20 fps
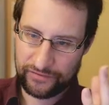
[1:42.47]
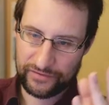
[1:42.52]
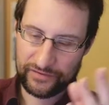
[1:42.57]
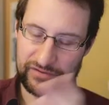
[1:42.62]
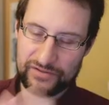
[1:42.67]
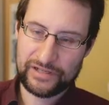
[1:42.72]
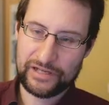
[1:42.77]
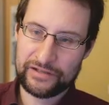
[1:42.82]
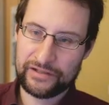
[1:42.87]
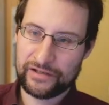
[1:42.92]

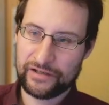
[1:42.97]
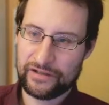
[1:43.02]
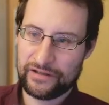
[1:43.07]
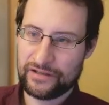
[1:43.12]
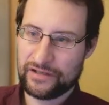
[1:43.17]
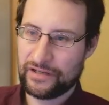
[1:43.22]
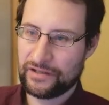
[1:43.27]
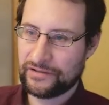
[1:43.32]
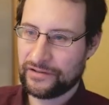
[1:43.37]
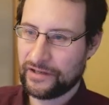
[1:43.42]
setter
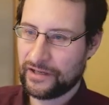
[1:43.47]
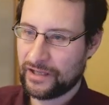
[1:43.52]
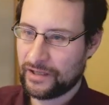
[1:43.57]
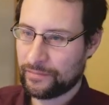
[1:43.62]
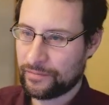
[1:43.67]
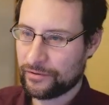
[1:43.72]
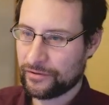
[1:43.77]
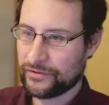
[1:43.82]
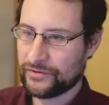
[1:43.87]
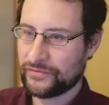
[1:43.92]
and getter
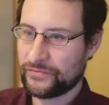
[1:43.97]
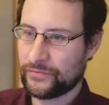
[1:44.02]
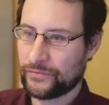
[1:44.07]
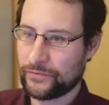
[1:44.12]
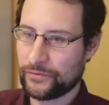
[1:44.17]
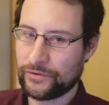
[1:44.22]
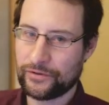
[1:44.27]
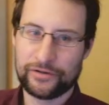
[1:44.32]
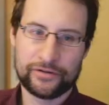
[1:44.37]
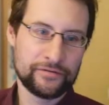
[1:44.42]
helpers
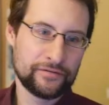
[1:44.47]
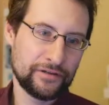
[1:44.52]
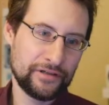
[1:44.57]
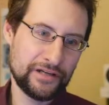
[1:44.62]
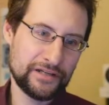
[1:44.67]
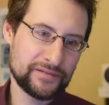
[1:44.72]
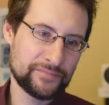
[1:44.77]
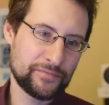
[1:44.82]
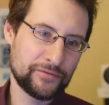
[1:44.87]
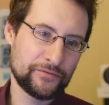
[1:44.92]
for
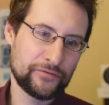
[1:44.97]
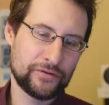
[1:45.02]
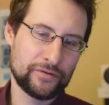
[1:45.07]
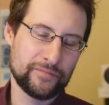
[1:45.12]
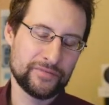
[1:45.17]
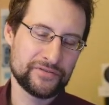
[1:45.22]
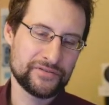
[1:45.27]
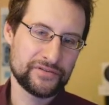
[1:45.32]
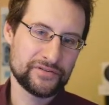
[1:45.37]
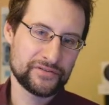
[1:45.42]
less
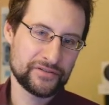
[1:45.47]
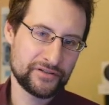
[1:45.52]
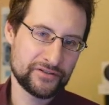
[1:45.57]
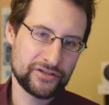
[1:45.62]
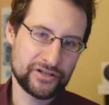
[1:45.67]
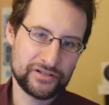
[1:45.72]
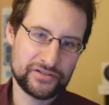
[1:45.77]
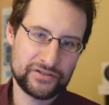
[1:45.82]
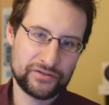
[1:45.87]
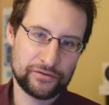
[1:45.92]
performance than
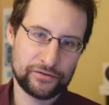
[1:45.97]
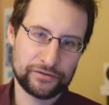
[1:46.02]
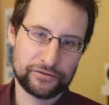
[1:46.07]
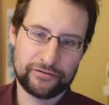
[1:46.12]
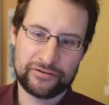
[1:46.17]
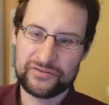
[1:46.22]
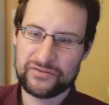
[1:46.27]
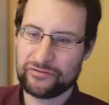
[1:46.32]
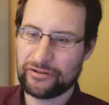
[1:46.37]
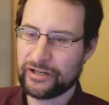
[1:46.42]
just
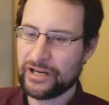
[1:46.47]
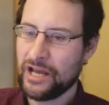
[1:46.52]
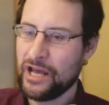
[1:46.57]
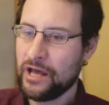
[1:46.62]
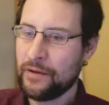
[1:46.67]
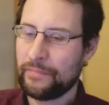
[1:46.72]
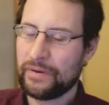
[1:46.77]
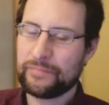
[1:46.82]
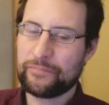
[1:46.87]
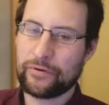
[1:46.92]
altering struct,
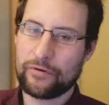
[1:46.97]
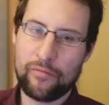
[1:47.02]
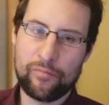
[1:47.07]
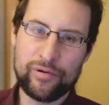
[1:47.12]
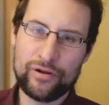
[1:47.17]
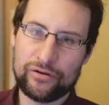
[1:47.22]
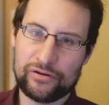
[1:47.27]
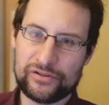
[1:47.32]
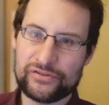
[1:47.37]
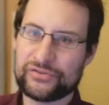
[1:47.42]
but
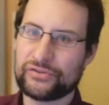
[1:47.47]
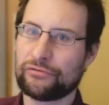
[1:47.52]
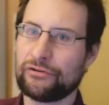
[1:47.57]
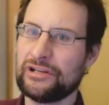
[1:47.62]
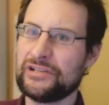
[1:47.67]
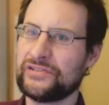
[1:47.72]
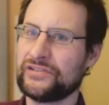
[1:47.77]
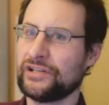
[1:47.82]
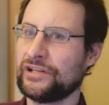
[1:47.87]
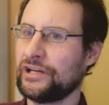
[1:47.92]
probably also
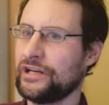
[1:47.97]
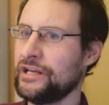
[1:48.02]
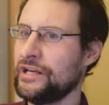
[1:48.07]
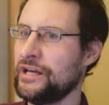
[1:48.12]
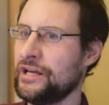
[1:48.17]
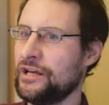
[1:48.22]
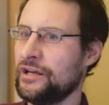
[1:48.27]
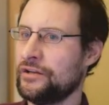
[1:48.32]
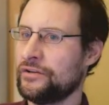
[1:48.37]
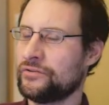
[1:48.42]
realistically
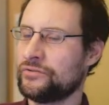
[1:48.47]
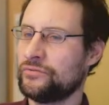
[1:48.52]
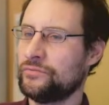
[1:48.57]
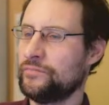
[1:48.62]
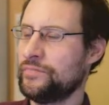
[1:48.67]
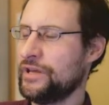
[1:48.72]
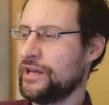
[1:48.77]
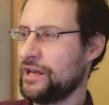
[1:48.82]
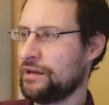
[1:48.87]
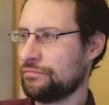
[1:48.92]
to
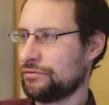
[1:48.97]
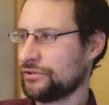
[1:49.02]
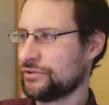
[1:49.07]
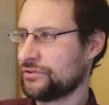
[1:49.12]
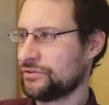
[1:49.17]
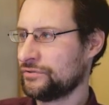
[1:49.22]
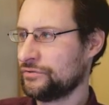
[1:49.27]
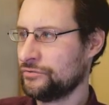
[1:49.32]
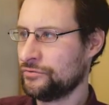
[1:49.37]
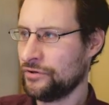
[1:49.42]
be able
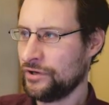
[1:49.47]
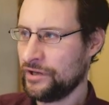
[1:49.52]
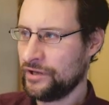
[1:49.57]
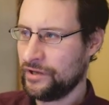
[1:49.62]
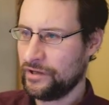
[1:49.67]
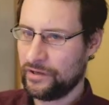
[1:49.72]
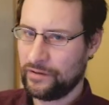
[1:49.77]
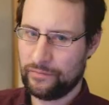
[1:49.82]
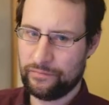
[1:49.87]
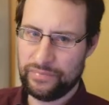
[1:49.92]
to
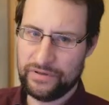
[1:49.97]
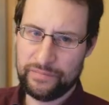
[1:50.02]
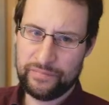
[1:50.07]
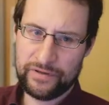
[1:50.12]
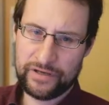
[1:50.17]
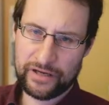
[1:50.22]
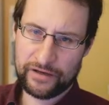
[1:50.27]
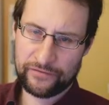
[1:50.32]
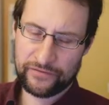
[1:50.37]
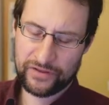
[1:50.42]

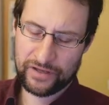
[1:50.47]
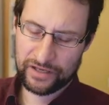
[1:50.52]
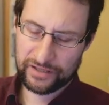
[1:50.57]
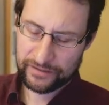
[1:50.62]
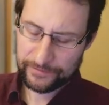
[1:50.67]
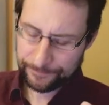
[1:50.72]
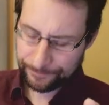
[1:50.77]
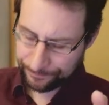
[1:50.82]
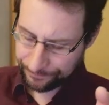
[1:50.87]
BPF that,